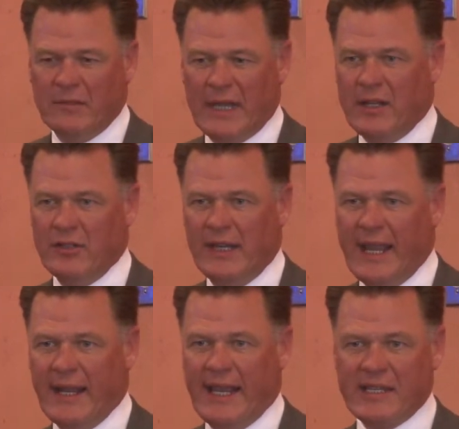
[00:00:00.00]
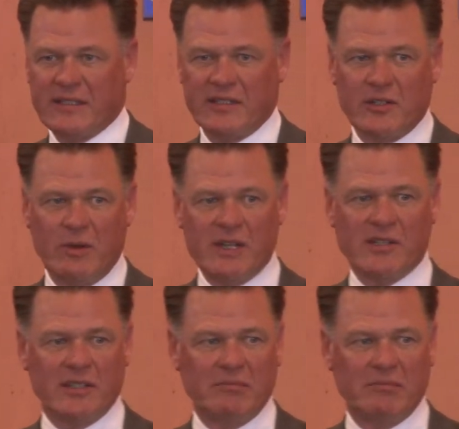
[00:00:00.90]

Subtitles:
I know you can't ask this question,